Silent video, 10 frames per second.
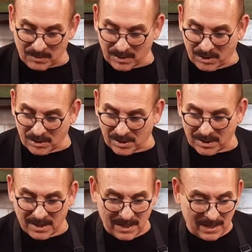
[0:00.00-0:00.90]
to cook.
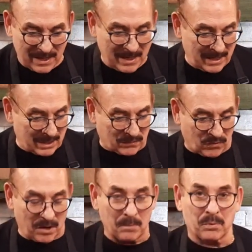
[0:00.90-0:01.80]
It's
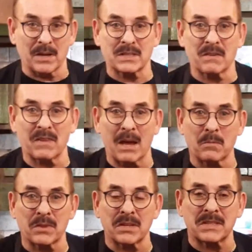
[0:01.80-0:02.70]
very impressive. That
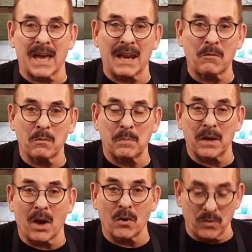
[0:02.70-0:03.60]
with a salad would
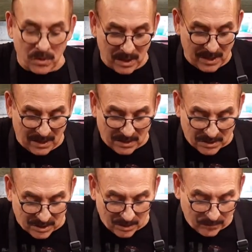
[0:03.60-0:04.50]
be all you need.
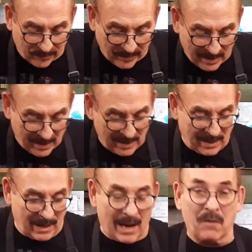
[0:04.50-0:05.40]
So,
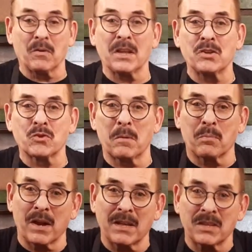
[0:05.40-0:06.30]
I really enjoyed
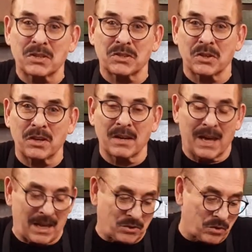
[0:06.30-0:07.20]
bringing this to you.
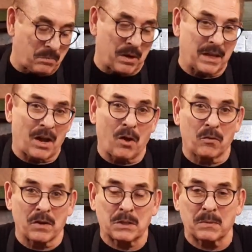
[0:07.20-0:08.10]
I enjoy bringing all
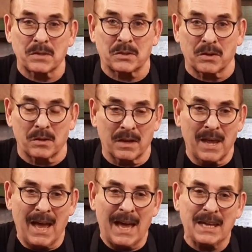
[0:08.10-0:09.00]
the recipes to you.
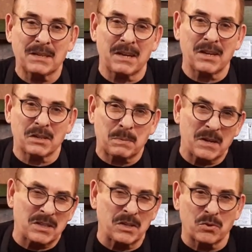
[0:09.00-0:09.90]
I
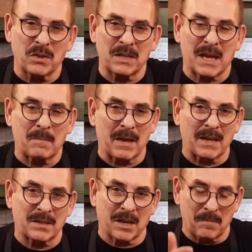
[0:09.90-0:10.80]
especially enjoy the time I
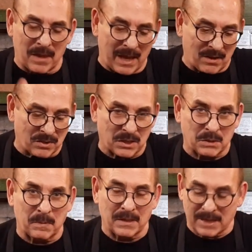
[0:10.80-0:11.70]
get to come in the house and
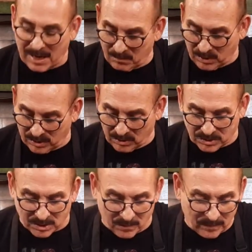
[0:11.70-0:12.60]
spend time with you.
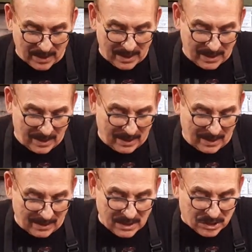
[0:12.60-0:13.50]
So,
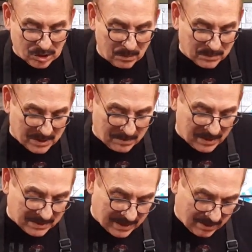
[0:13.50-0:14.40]
let's scoop some of
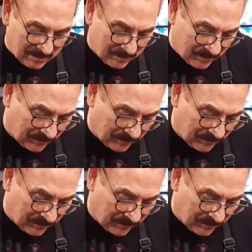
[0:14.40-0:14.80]
this out.